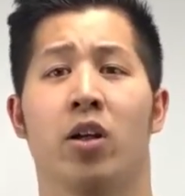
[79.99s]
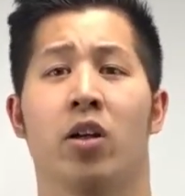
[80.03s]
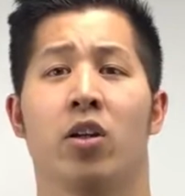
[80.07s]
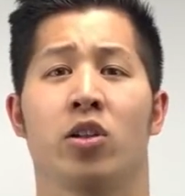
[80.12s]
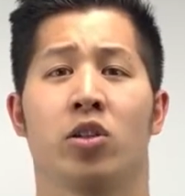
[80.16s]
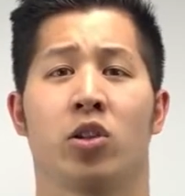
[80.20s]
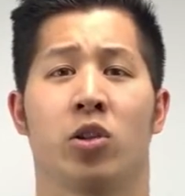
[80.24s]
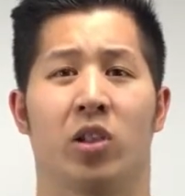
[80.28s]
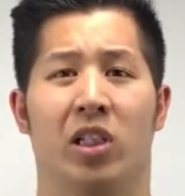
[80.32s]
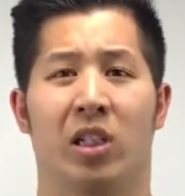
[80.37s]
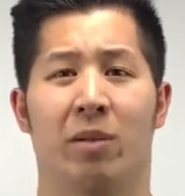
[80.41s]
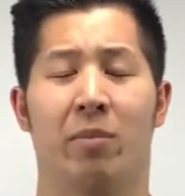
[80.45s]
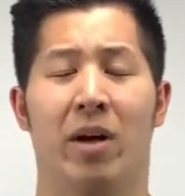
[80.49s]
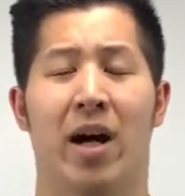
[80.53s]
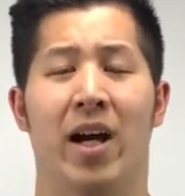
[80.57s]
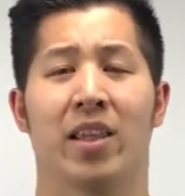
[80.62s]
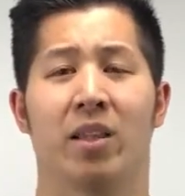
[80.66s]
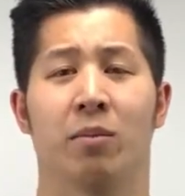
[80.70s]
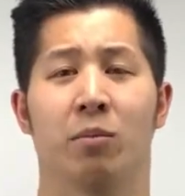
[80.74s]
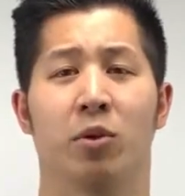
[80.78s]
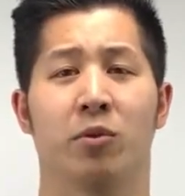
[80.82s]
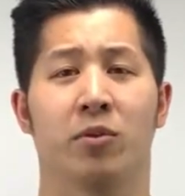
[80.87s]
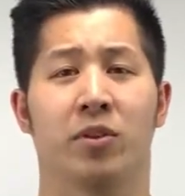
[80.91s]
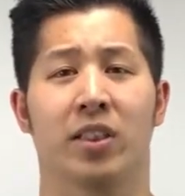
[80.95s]
So combine
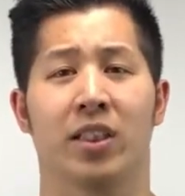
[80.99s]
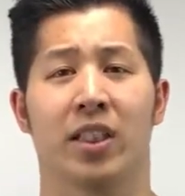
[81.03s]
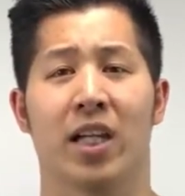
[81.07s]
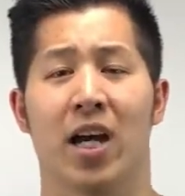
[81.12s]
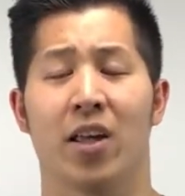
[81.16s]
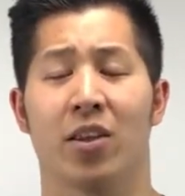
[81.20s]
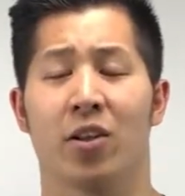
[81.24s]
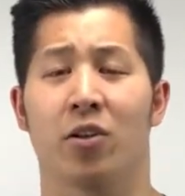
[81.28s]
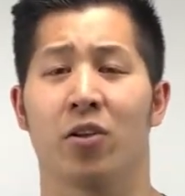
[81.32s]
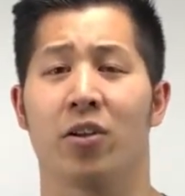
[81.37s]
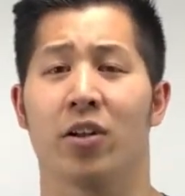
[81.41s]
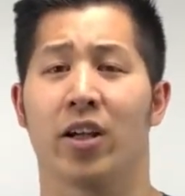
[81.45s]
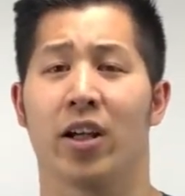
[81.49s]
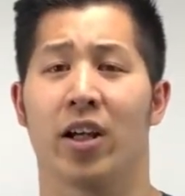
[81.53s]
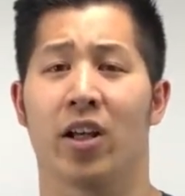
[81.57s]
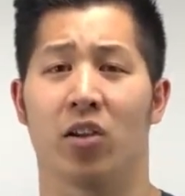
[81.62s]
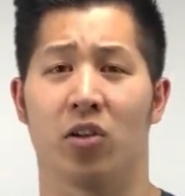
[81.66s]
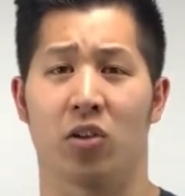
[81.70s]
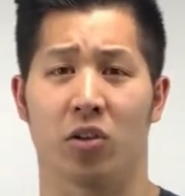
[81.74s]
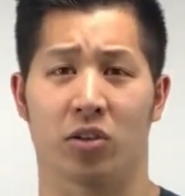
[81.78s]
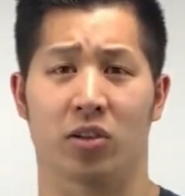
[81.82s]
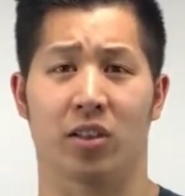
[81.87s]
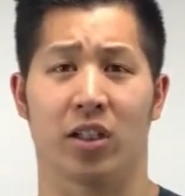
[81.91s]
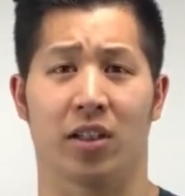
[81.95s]
the moves together, it
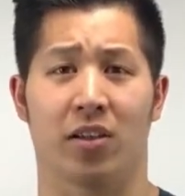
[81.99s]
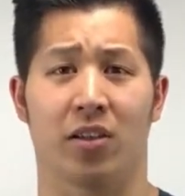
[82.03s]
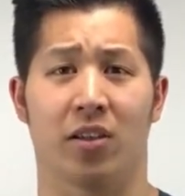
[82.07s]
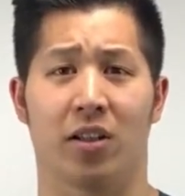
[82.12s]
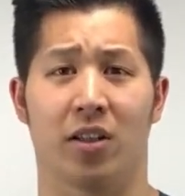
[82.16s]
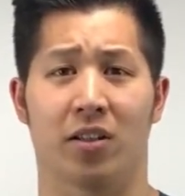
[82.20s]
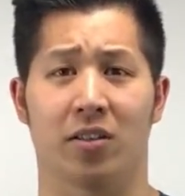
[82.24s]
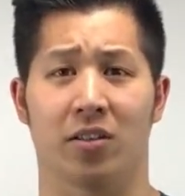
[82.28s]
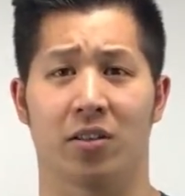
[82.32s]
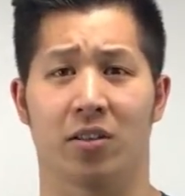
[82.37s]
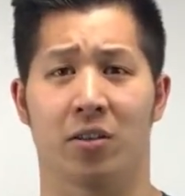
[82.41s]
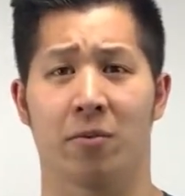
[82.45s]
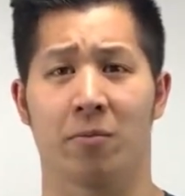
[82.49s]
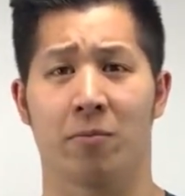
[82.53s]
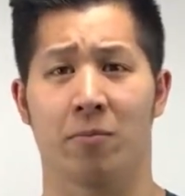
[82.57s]
looks like this.